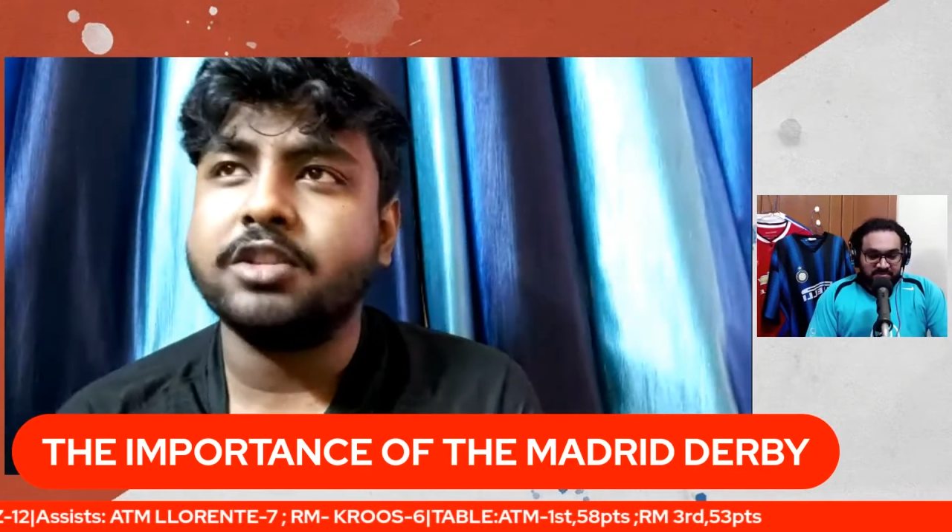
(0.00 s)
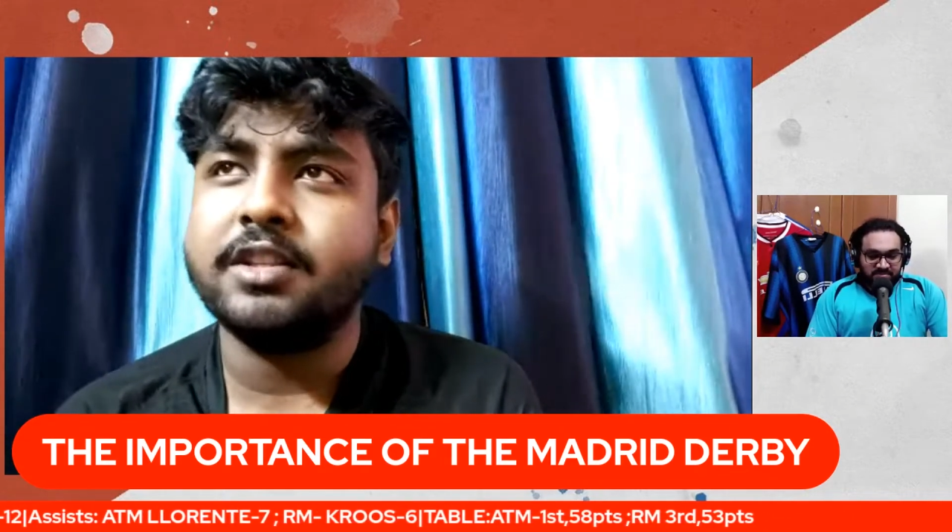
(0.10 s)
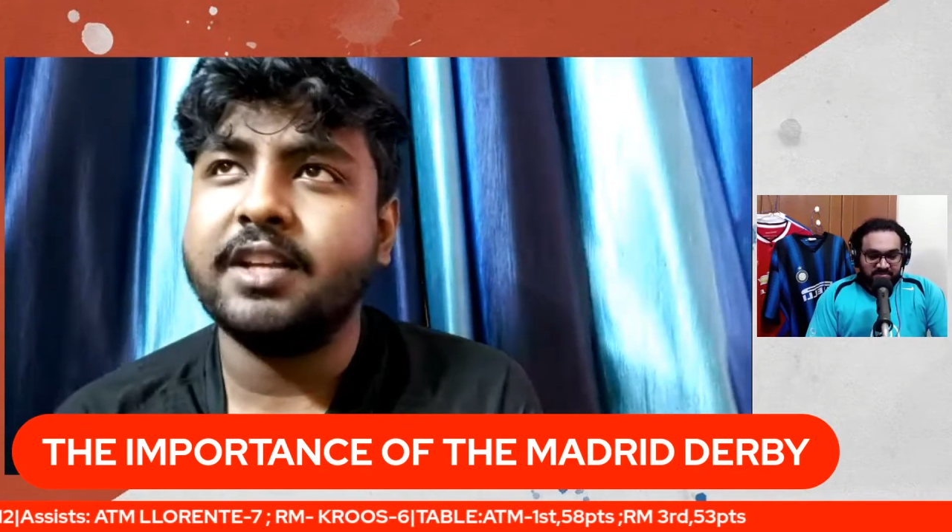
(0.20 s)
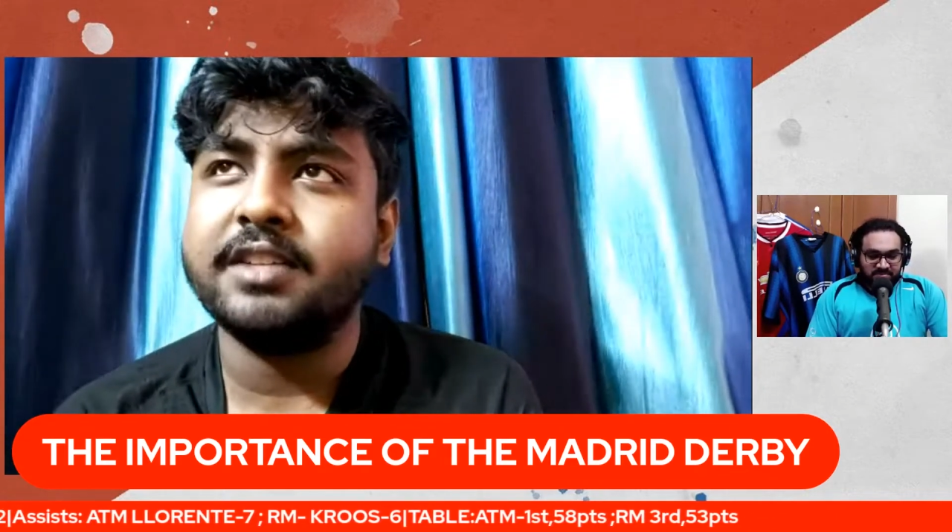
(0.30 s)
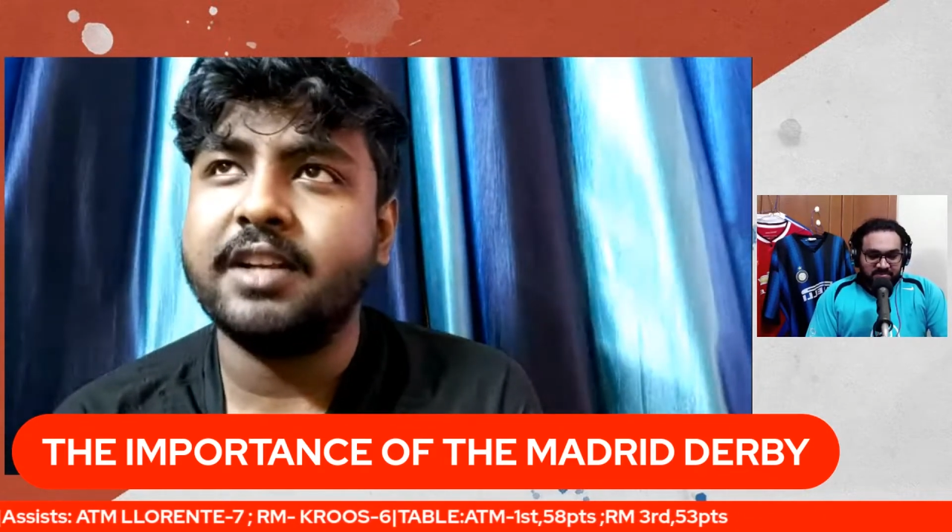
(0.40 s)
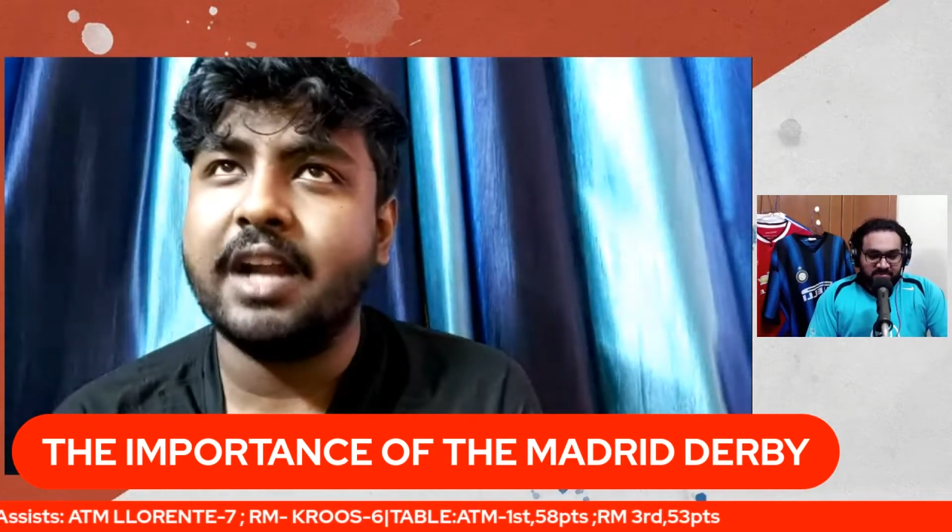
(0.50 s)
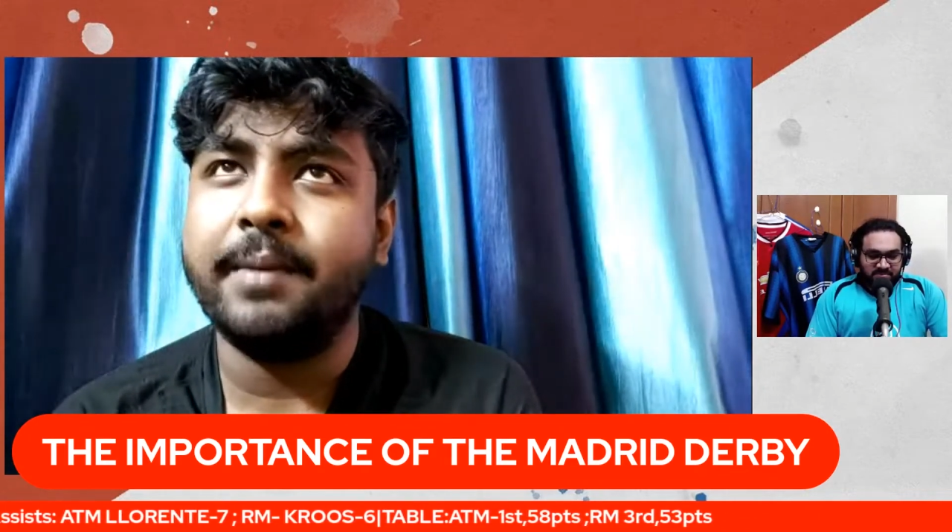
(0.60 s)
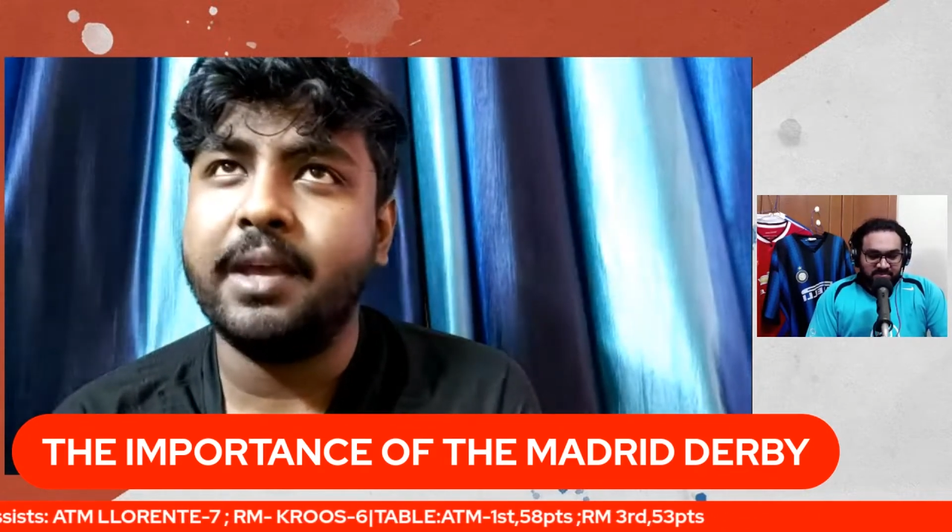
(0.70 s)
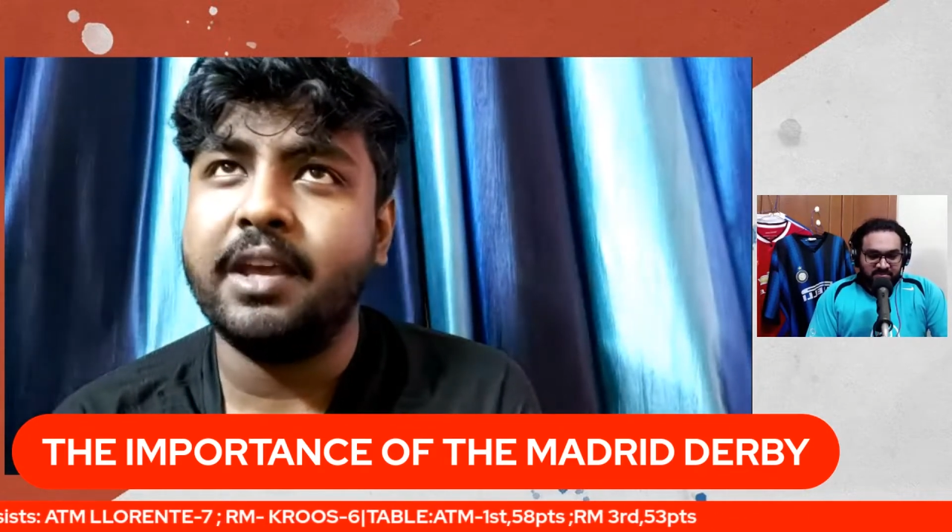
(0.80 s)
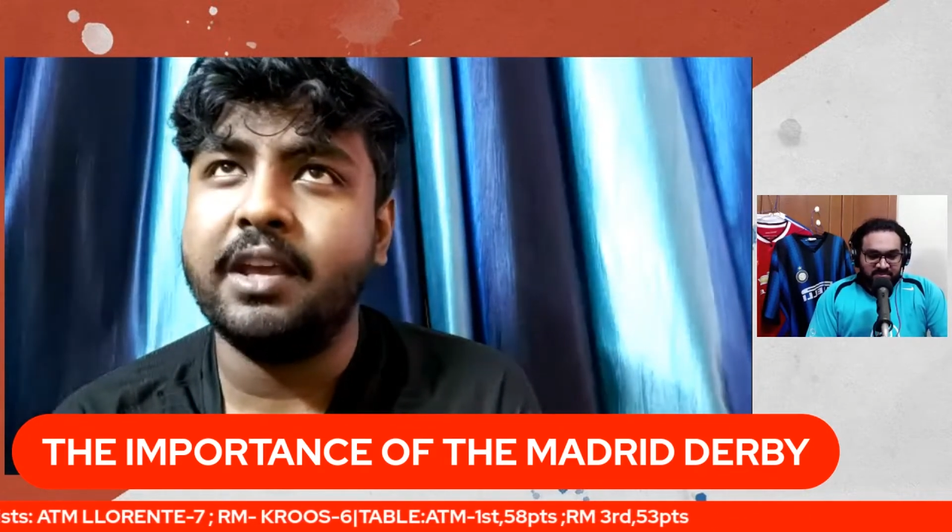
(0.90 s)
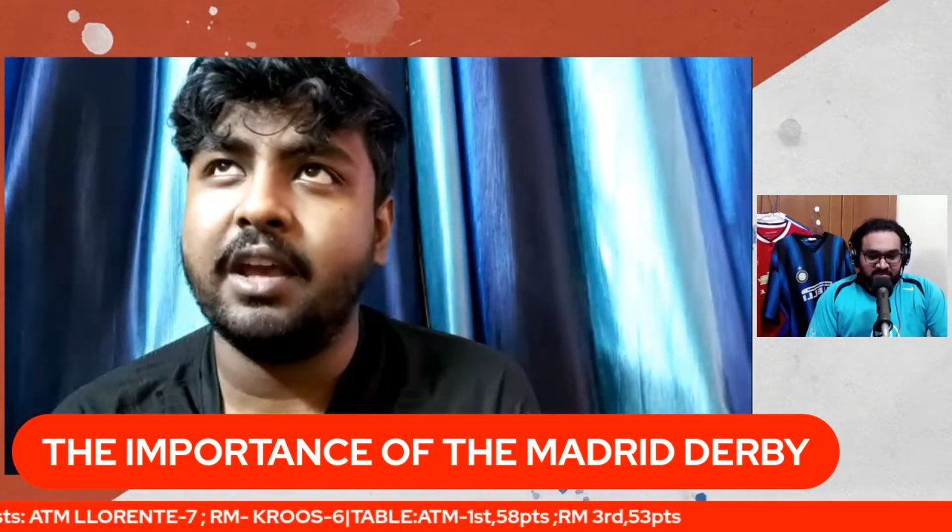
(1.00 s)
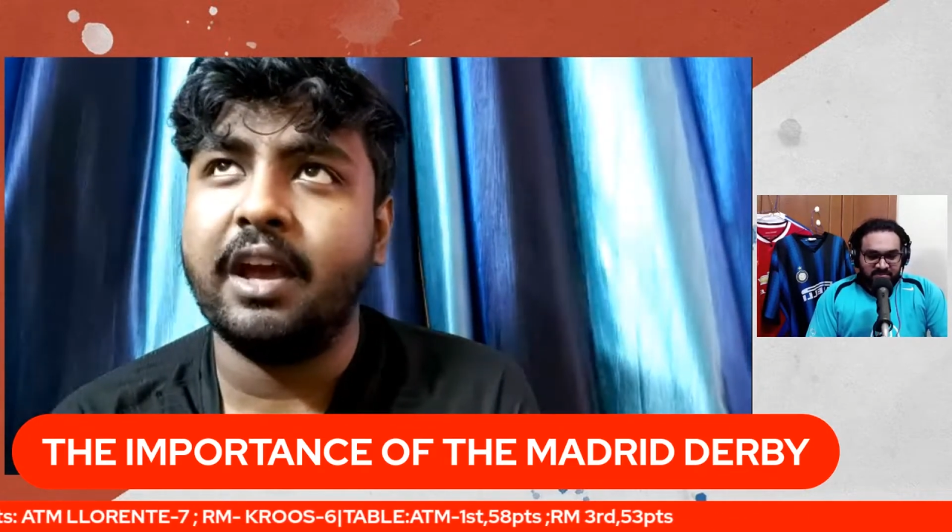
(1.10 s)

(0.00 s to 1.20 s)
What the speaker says: there's a derby